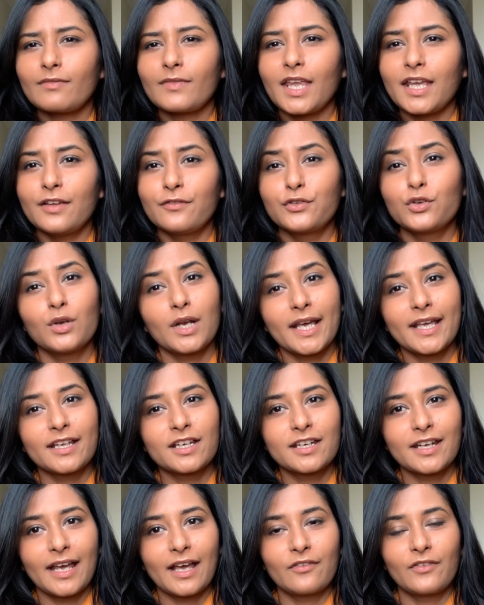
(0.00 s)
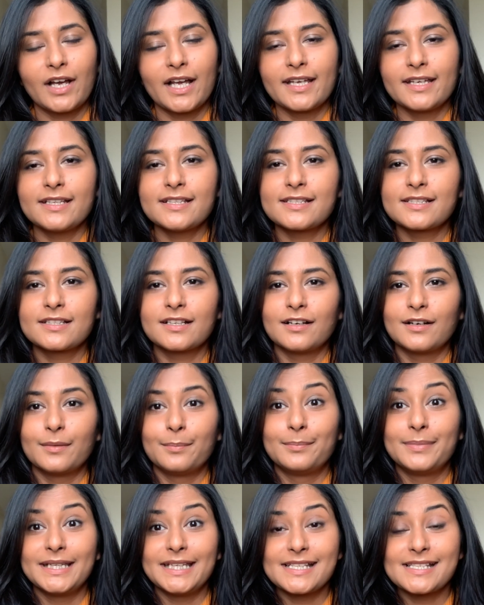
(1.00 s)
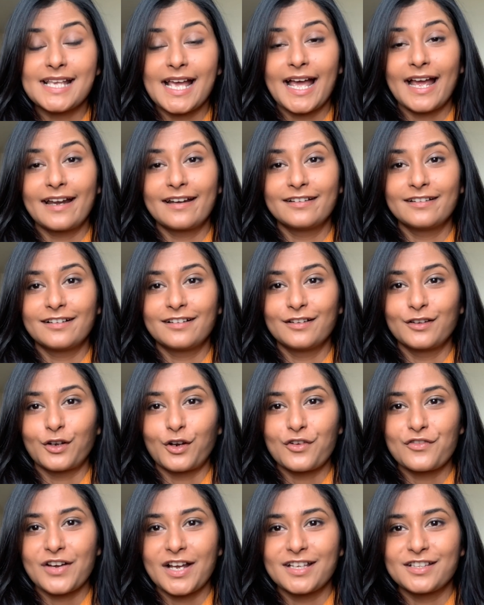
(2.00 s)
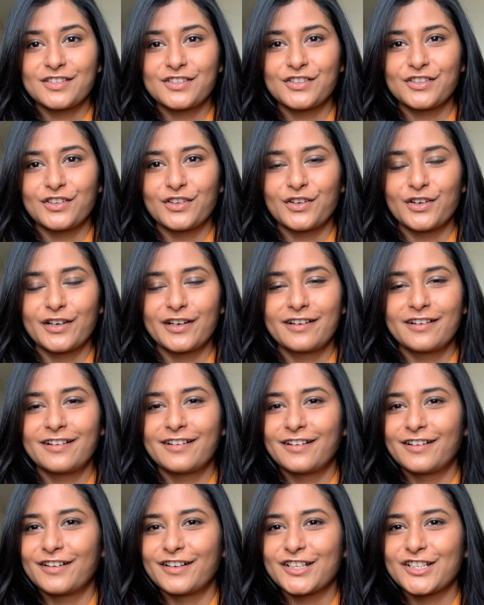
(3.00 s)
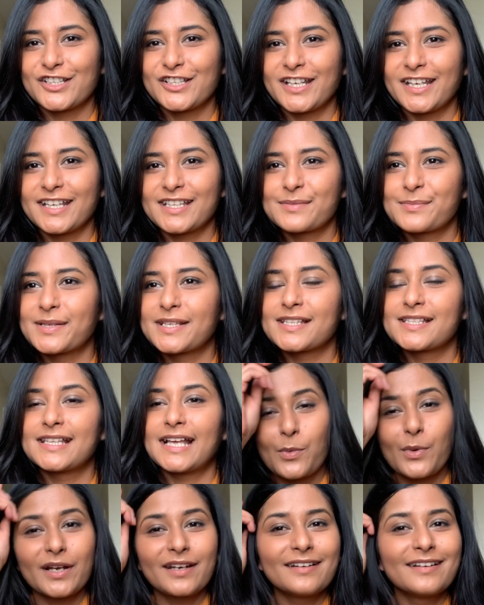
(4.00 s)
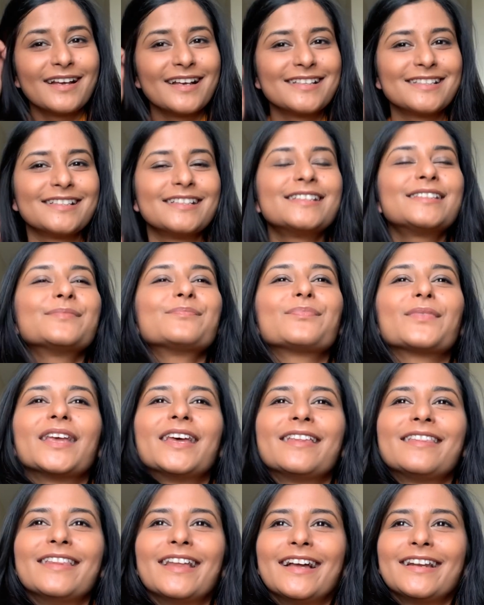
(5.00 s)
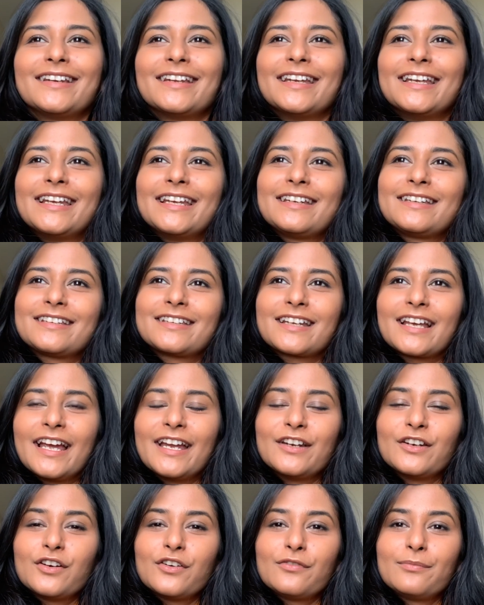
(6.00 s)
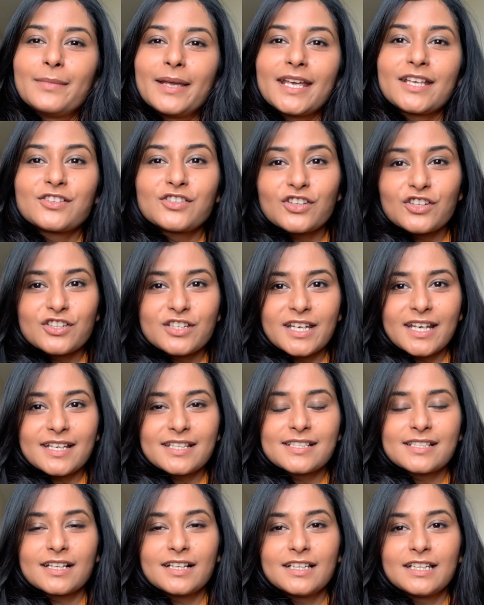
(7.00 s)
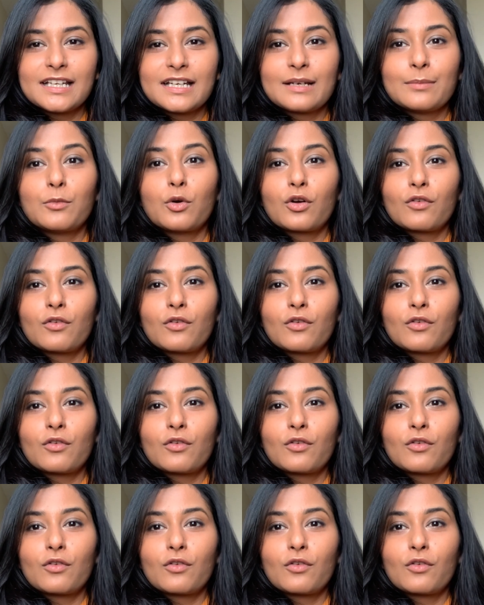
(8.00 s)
if you like to have ice, please add a lot of ice to your shakes, because what it does is that it kind of makes your shakes a little more